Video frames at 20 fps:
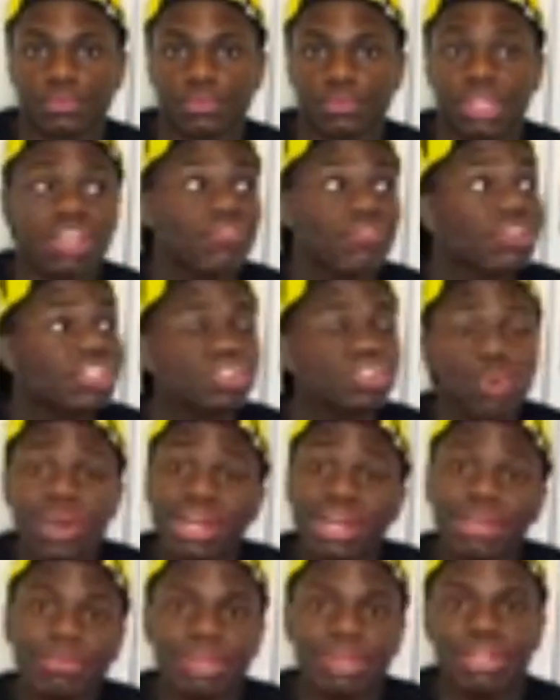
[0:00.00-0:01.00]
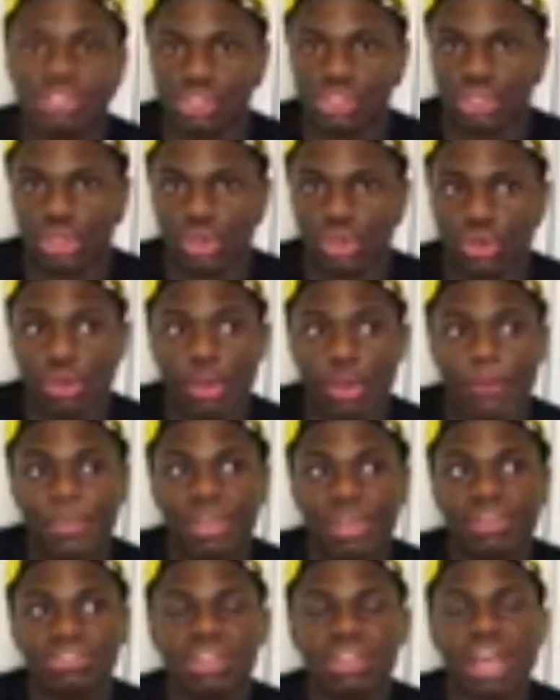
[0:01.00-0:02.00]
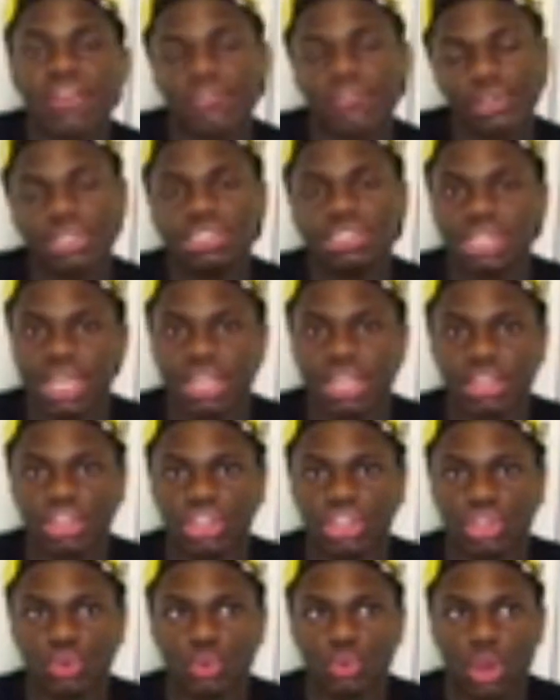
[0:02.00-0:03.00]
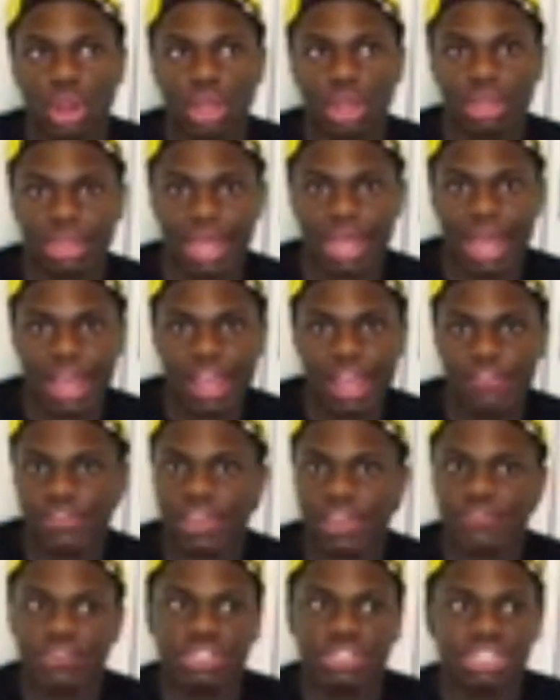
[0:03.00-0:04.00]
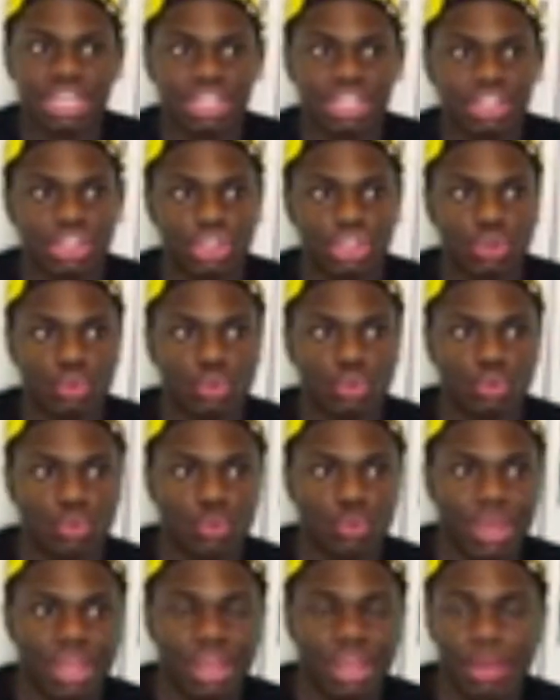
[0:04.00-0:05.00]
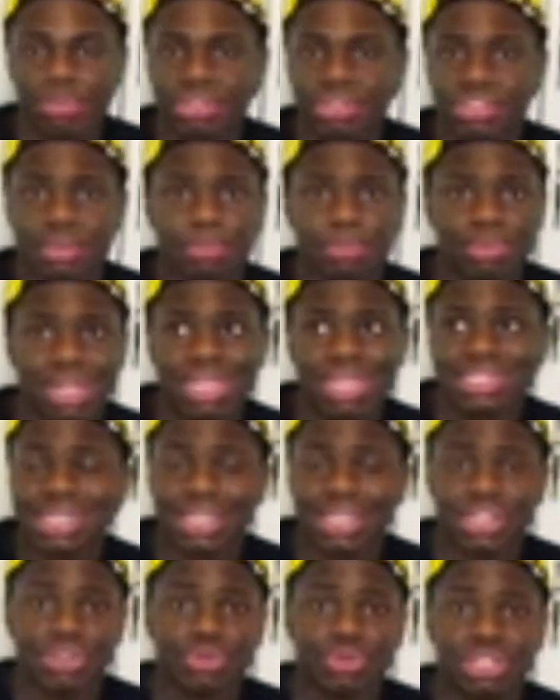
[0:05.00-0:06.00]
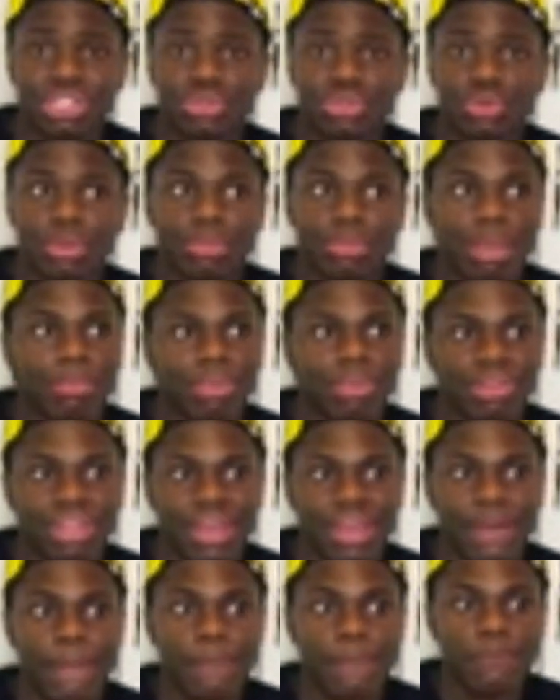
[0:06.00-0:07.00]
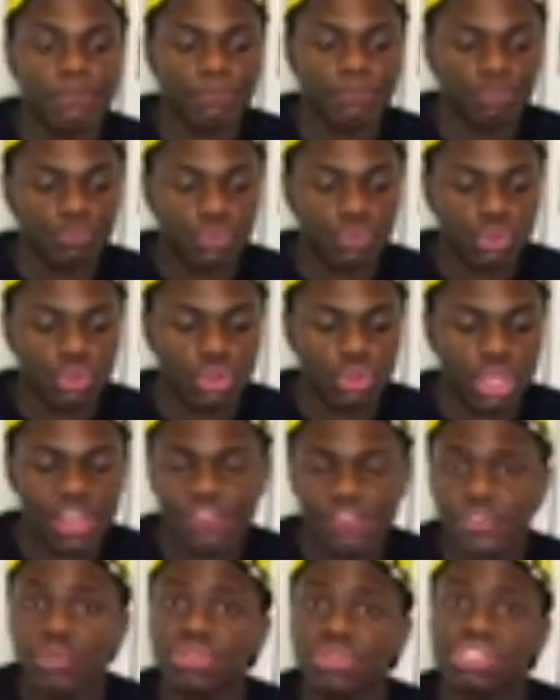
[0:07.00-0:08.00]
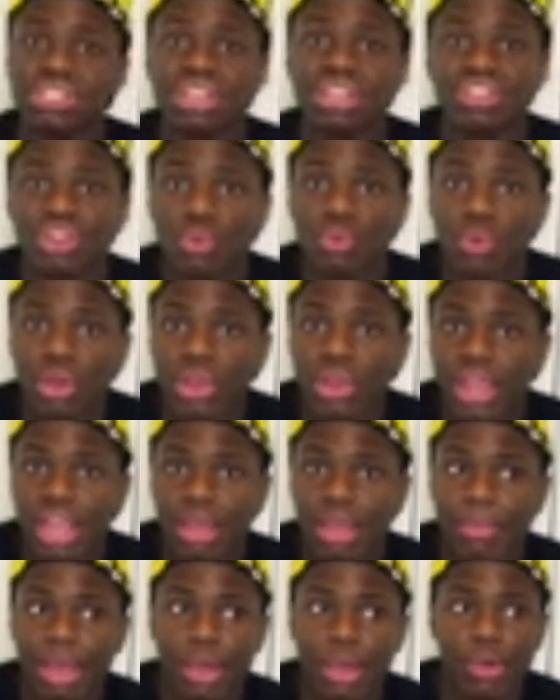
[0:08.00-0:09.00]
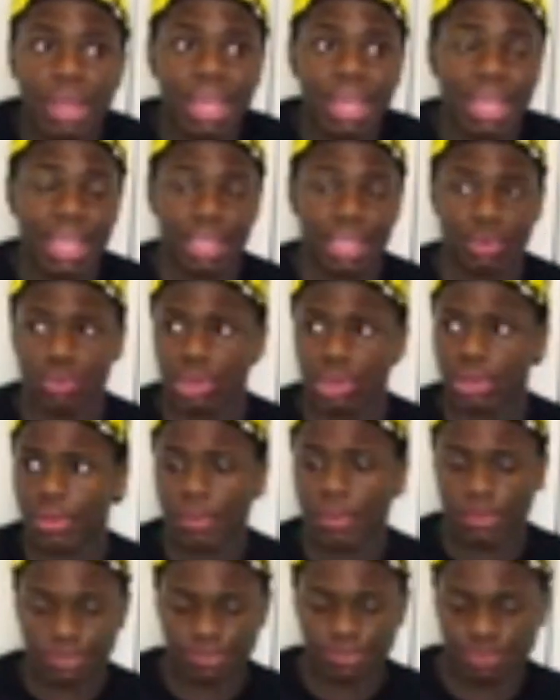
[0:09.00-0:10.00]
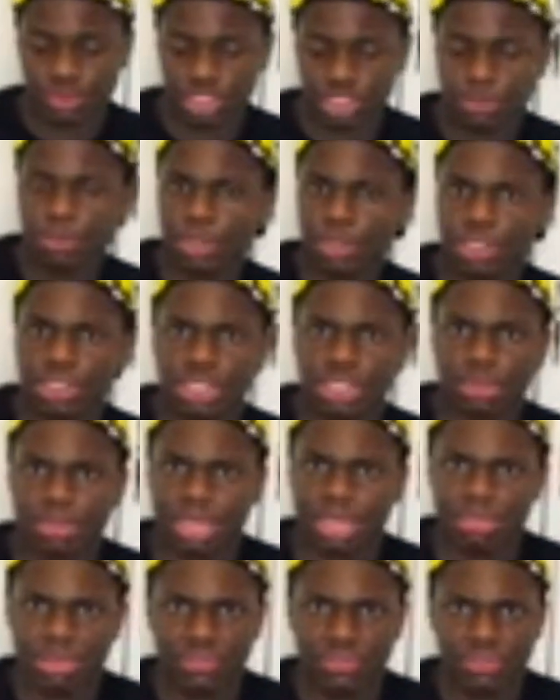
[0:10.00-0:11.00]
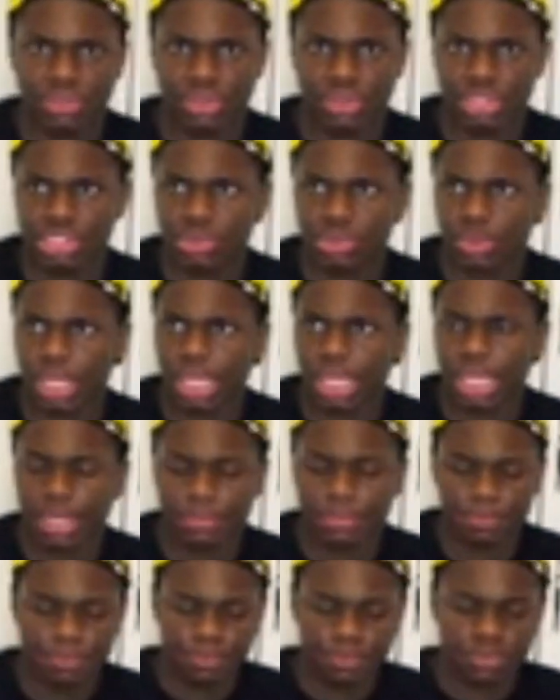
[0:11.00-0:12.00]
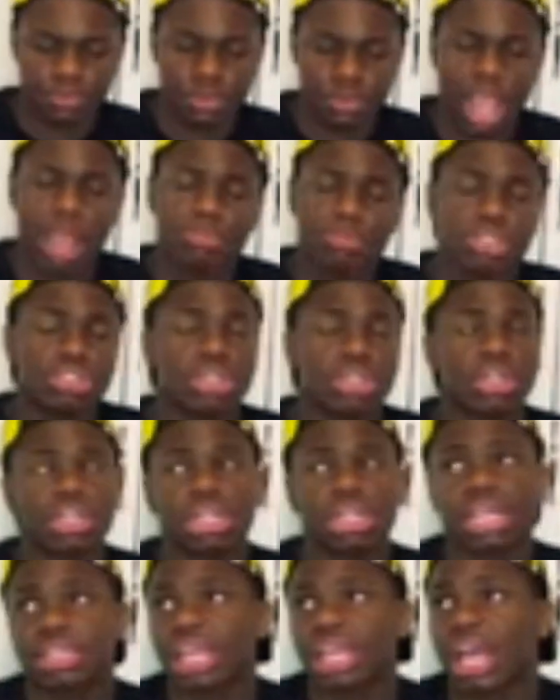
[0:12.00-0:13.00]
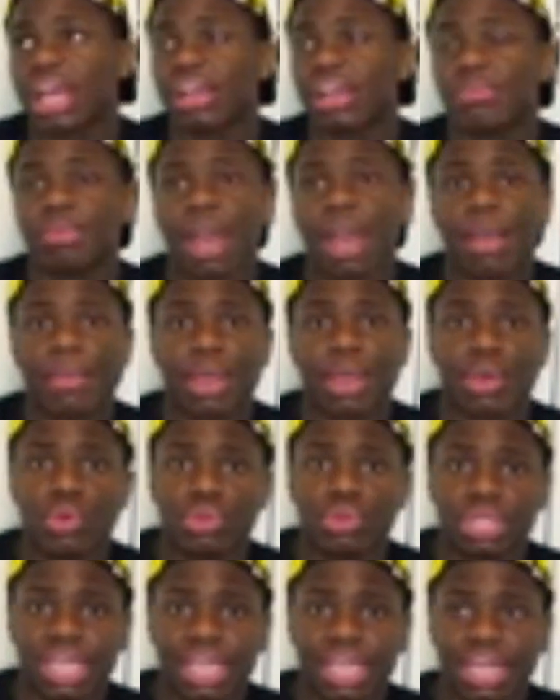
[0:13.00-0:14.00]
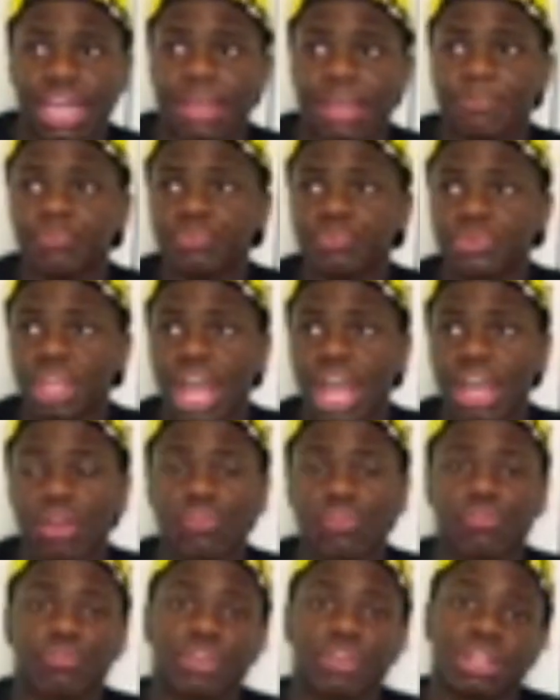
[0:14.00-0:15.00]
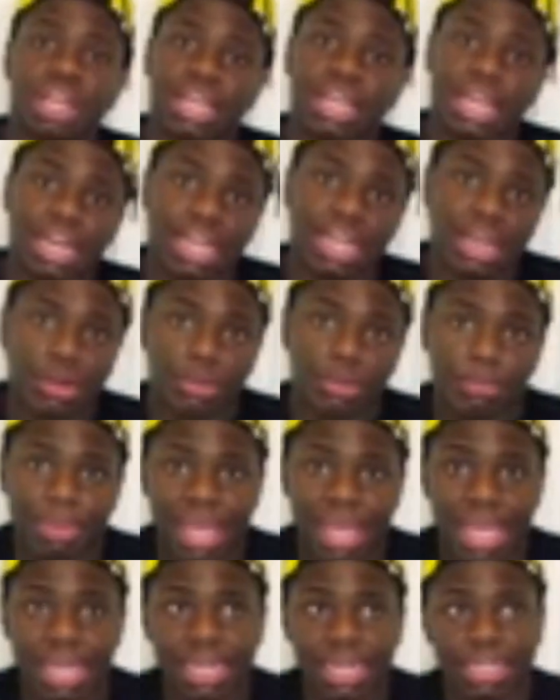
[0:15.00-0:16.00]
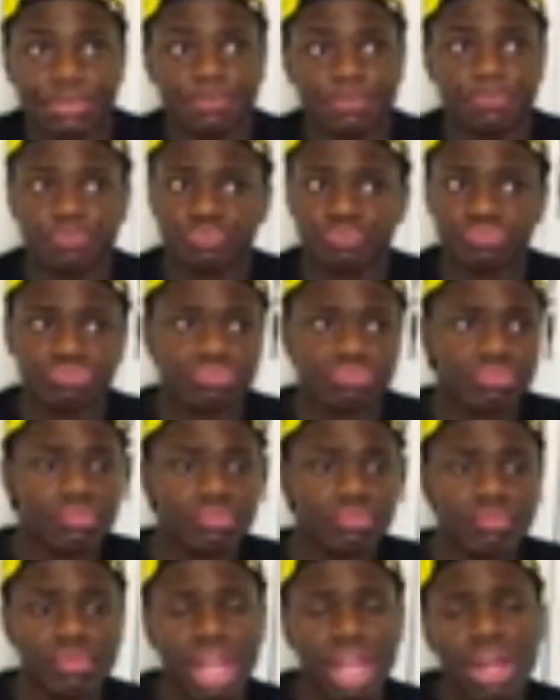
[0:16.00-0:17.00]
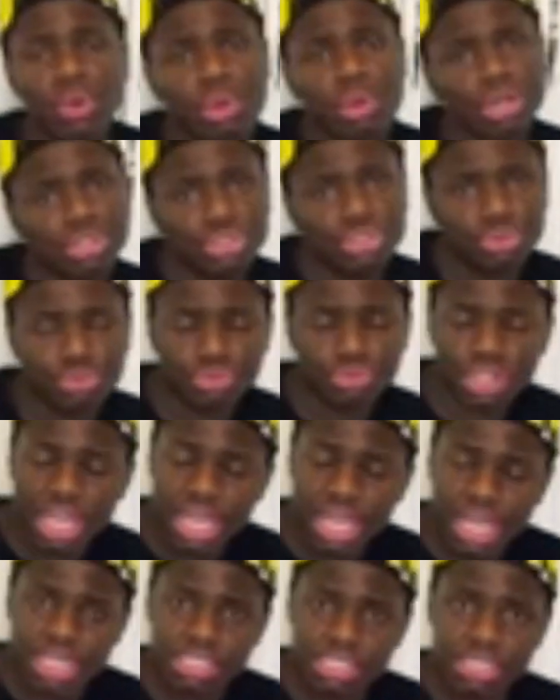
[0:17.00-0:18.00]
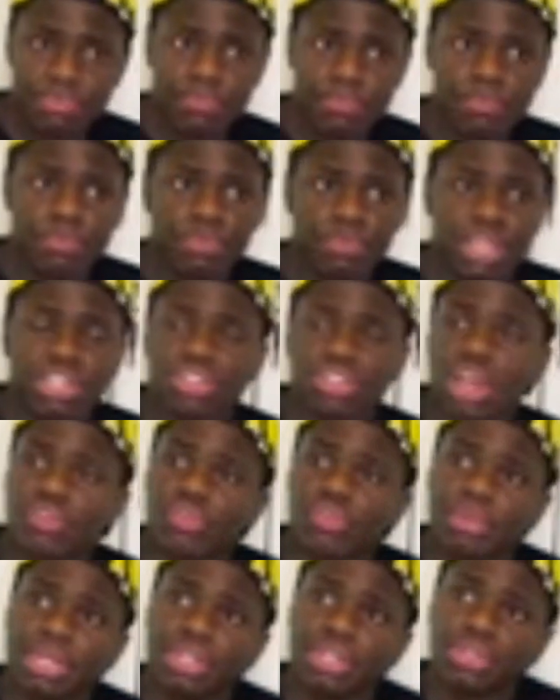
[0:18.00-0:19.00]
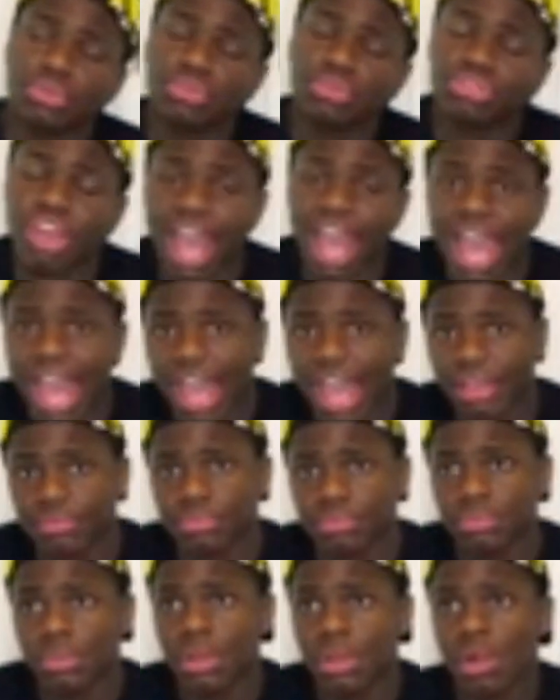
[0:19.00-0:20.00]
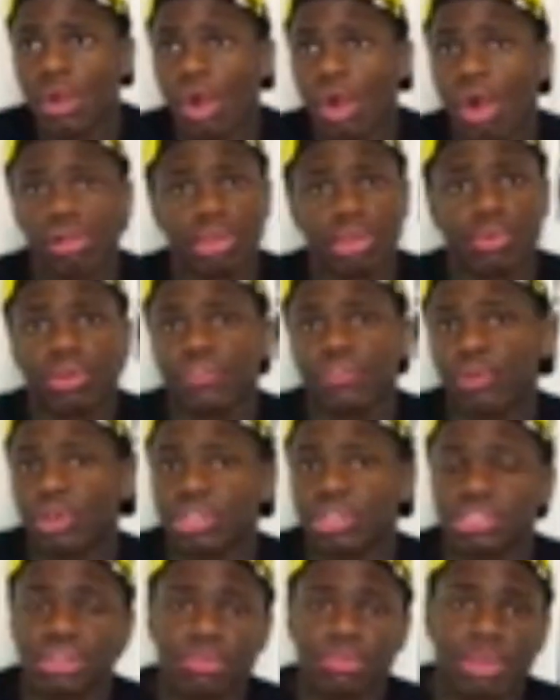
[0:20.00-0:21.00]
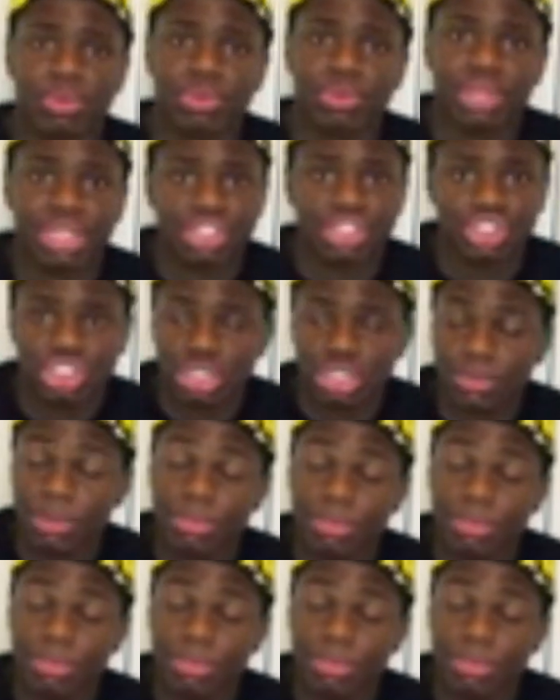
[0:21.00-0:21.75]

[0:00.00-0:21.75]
Even 20 minutes ago. Because every day that you are alive, every day that you wake up, it's a blessing, and you need to remember that if you sit there worrying about, hey, well, this person made me feel this way, and I'm just going to let that impact my whole day, and I don't feel like getting out of bed, and I don't want to do this, and it's hard for me to do that, and oh, I want to focus on my relationship.